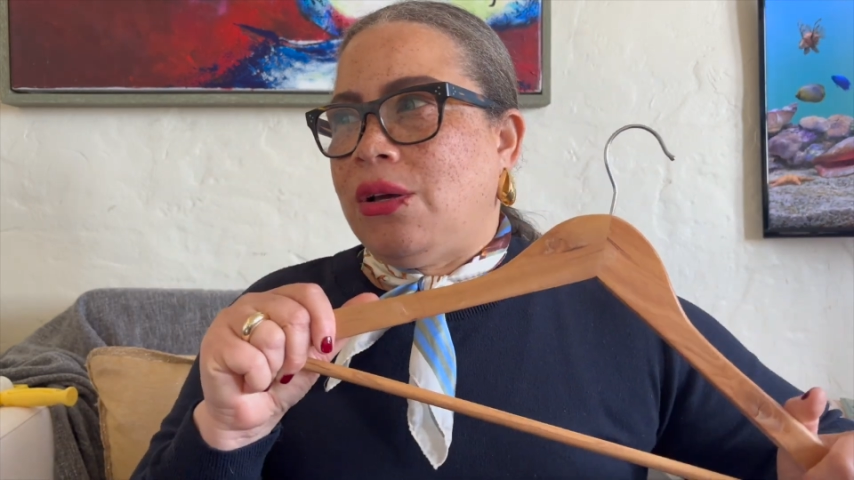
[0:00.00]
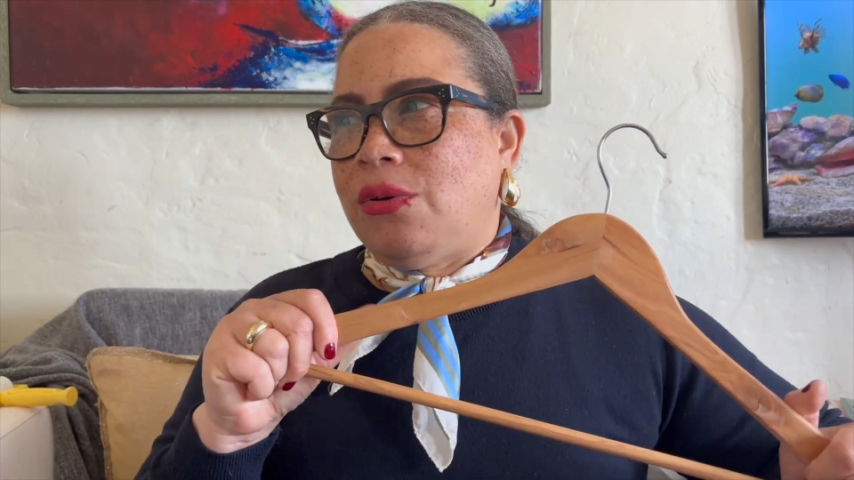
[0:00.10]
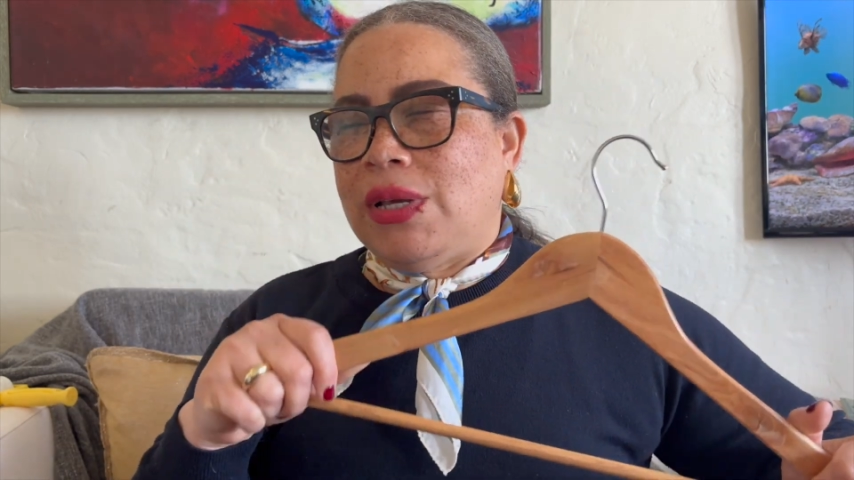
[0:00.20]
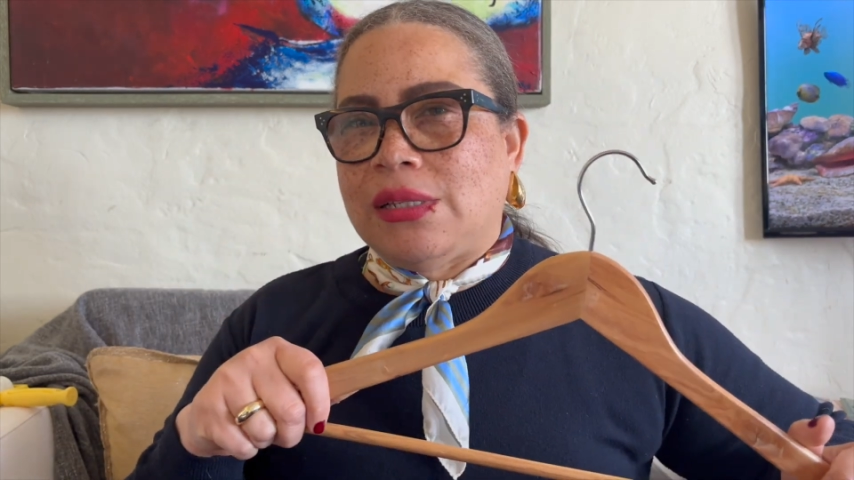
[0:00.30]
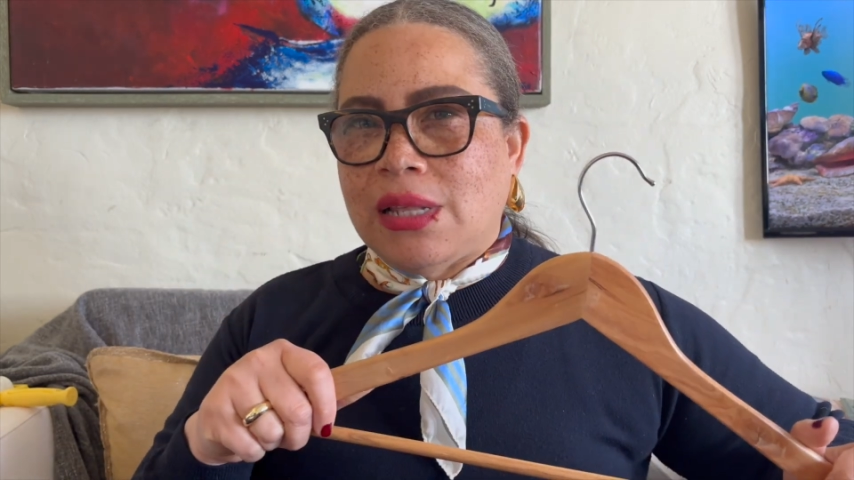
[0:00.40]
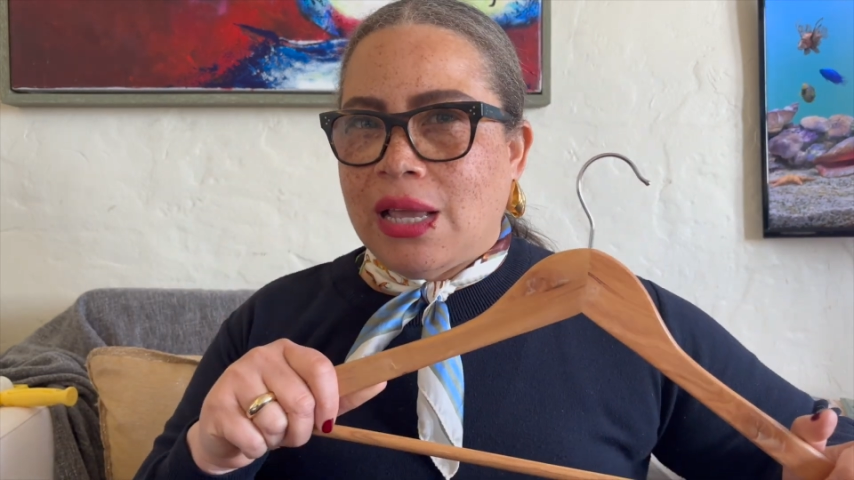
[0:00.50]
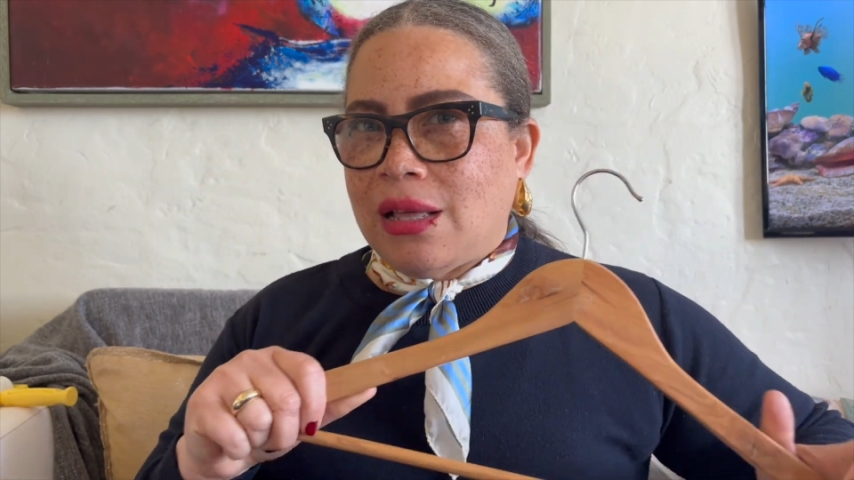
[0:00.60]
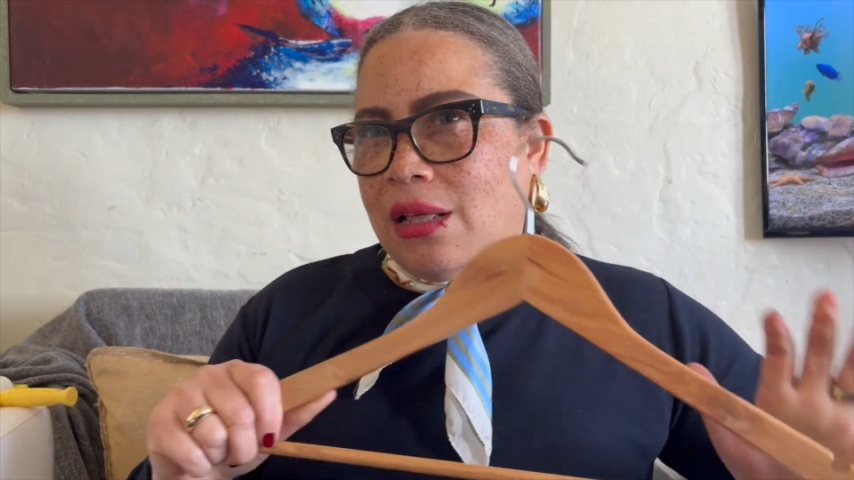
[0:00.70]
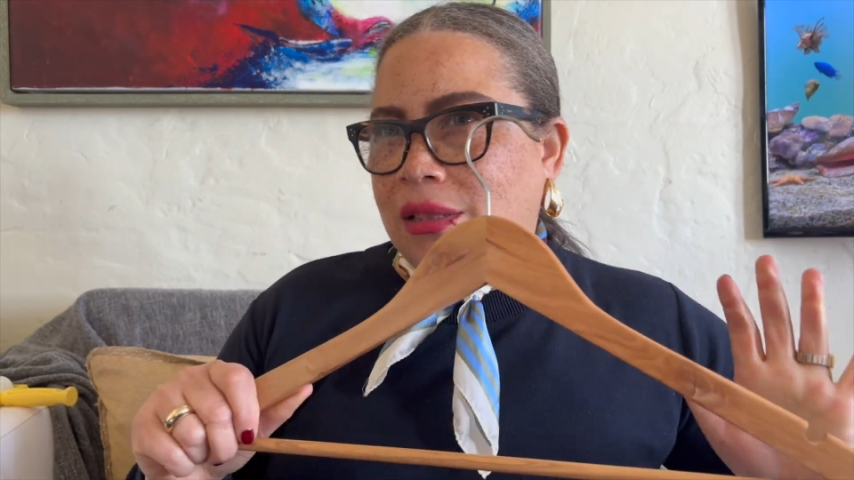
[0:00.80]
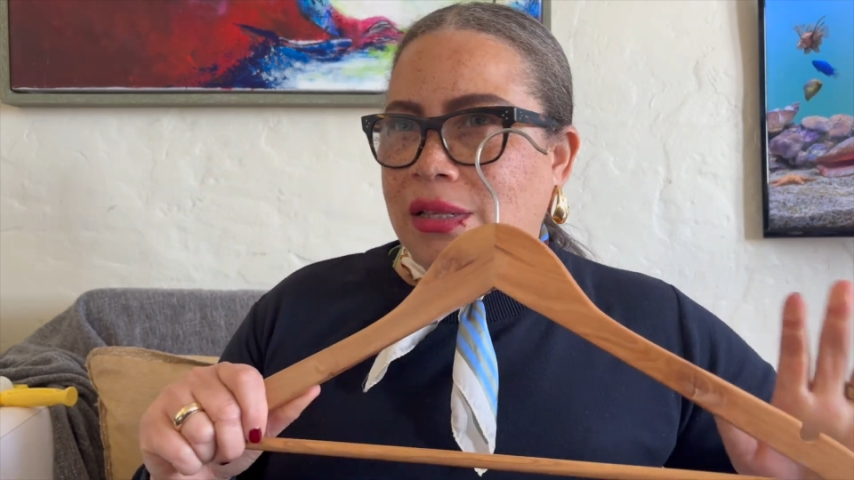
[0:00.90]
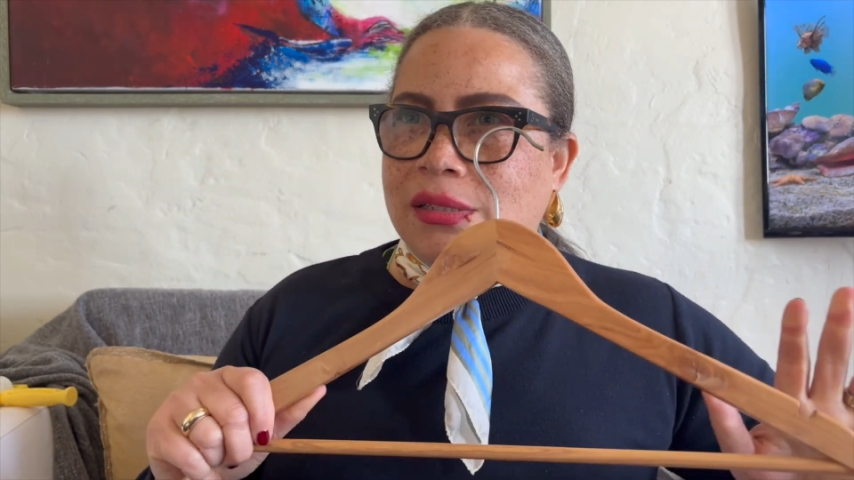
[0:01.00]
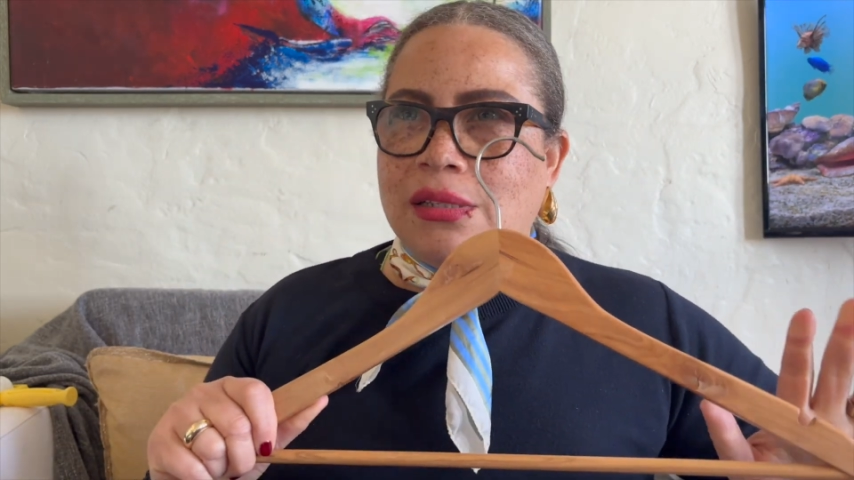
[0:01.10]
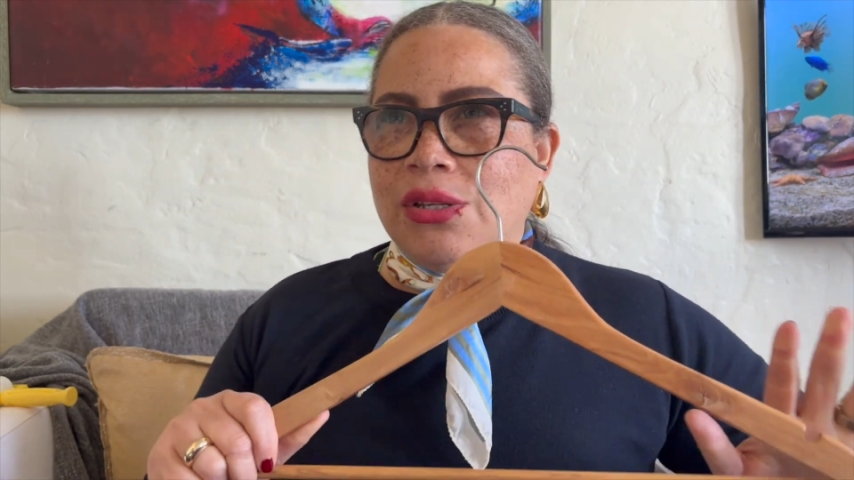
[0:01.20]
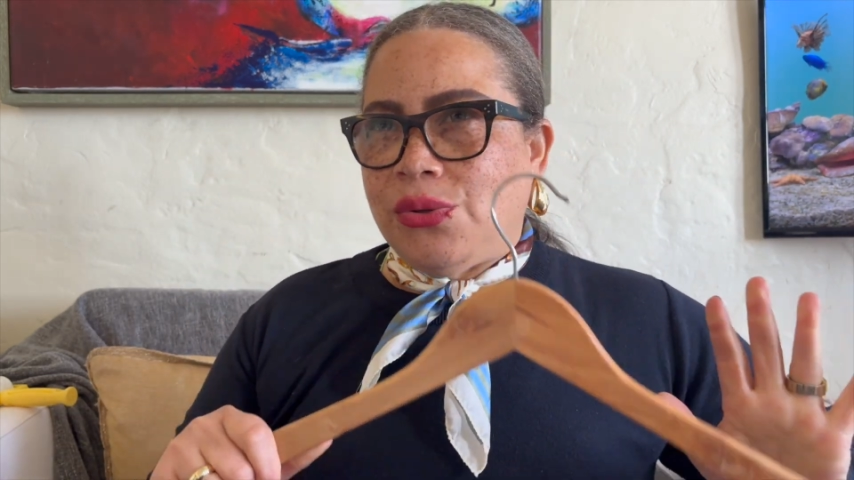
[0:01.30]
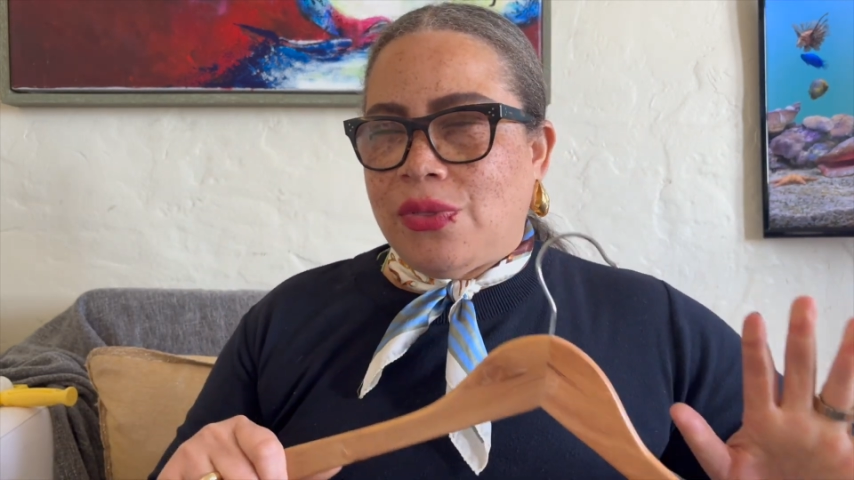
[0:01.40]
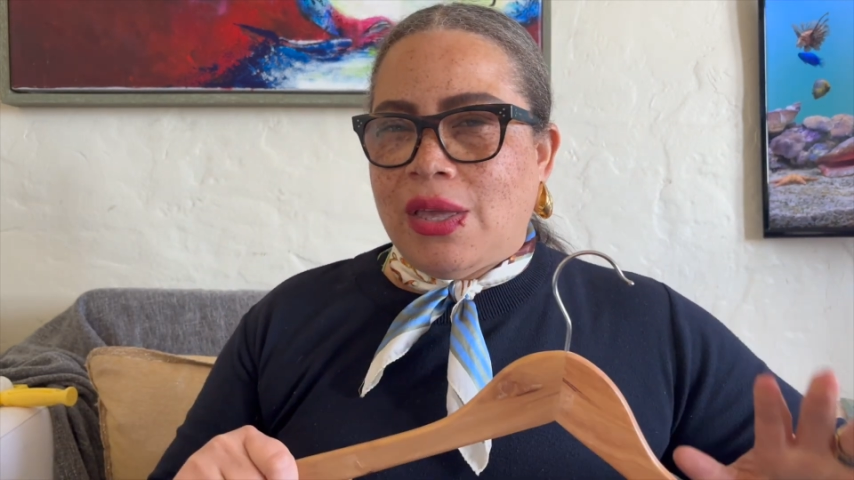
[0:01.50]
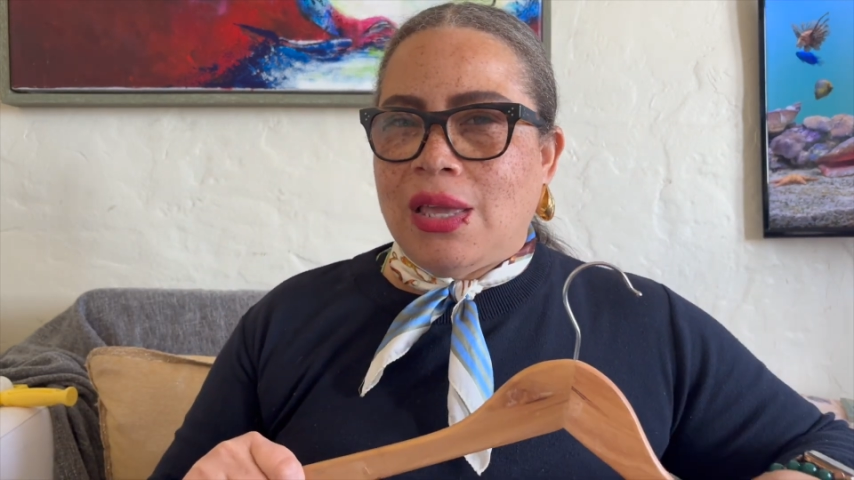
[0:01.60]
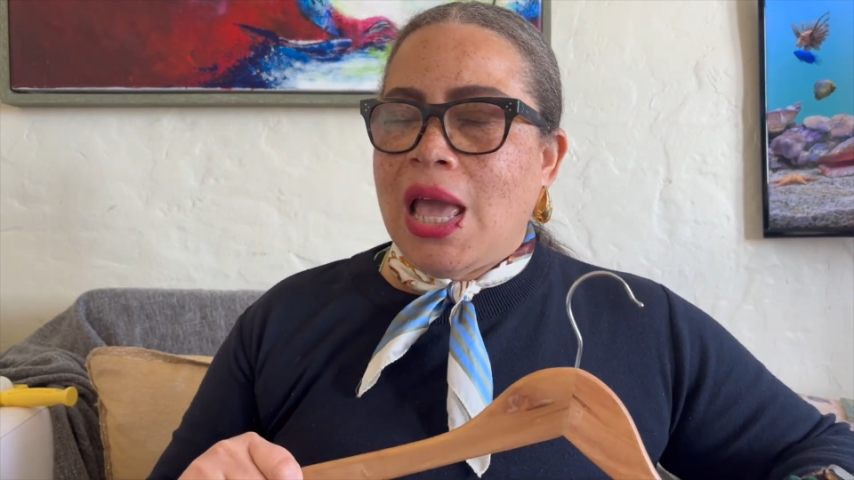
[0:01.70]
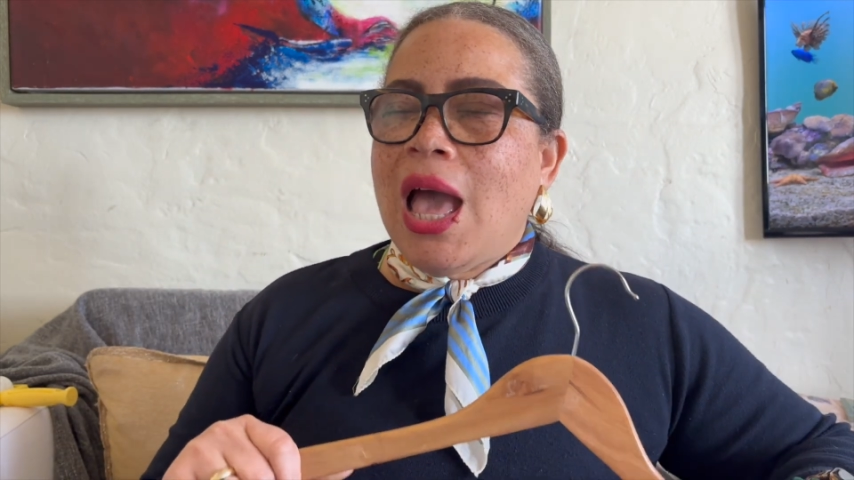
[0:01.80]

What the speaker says: it's like this new thing.